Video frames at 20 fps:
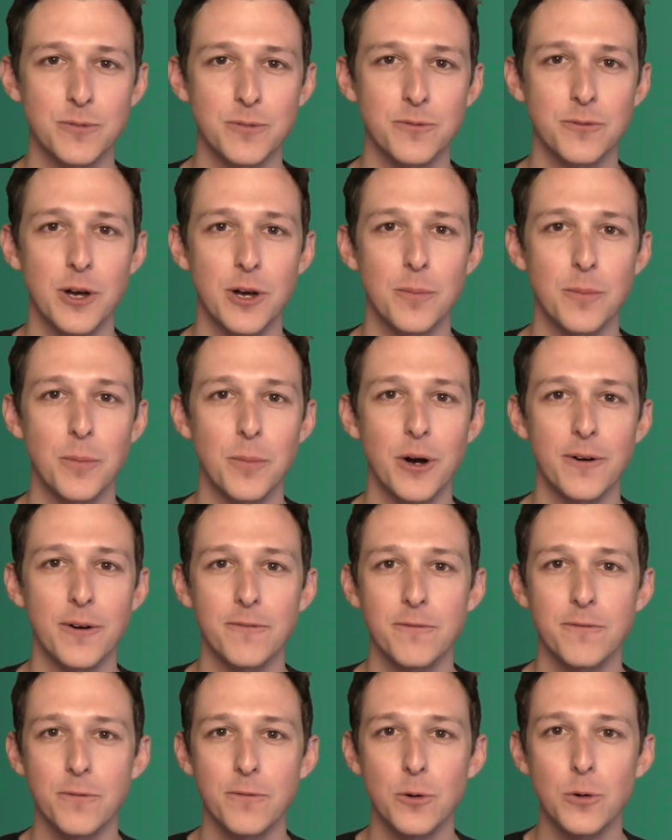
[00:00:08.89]
from our
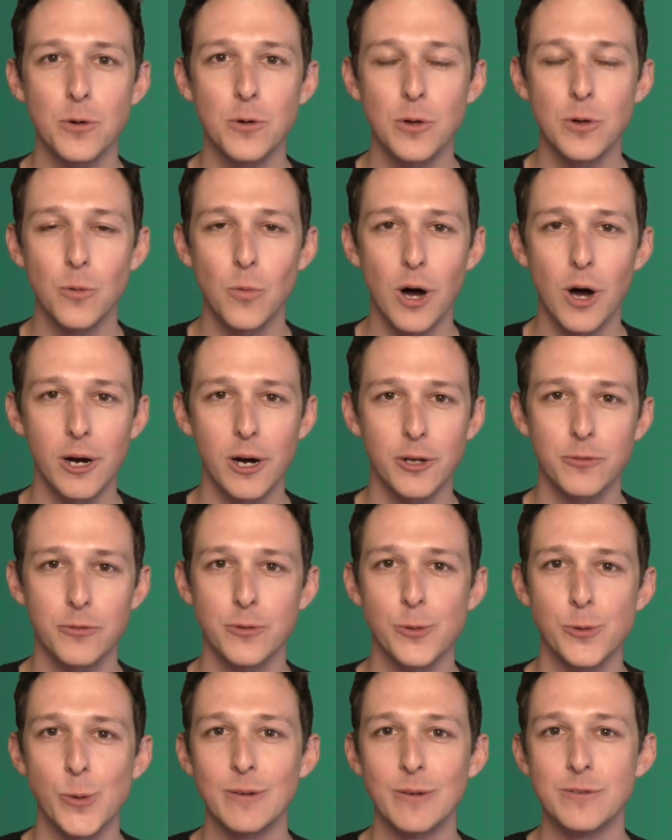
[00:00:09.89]
full
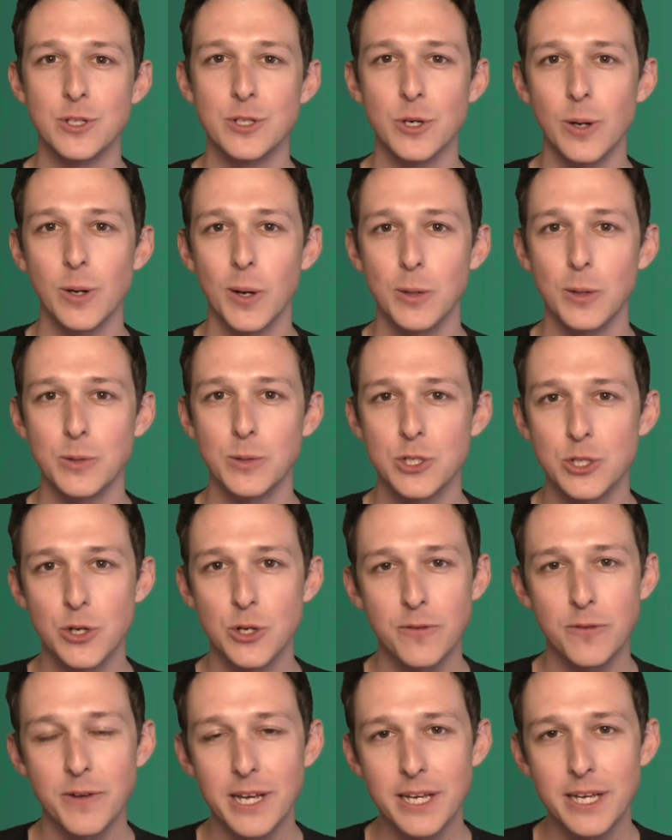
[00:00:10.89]
walkthrough of Zoho
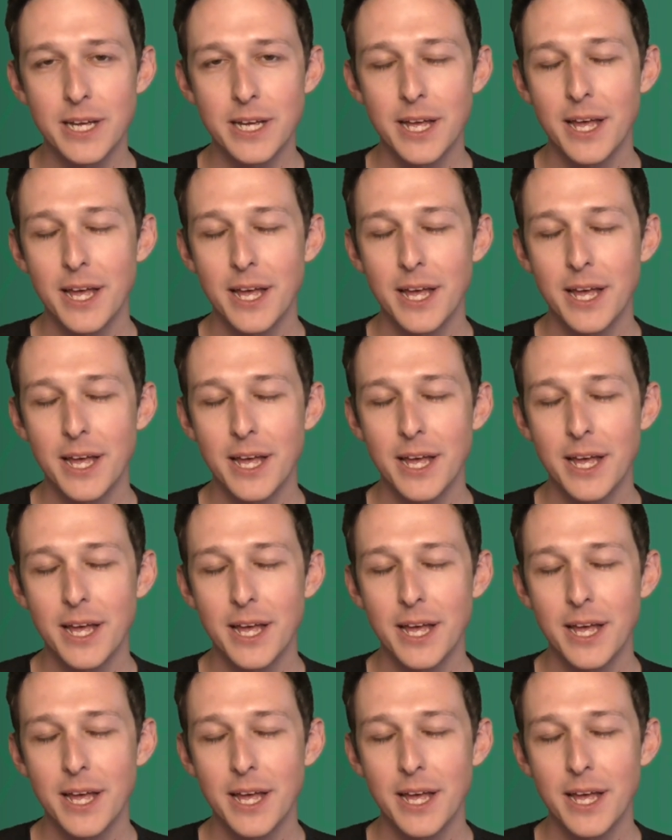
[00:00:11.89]
survey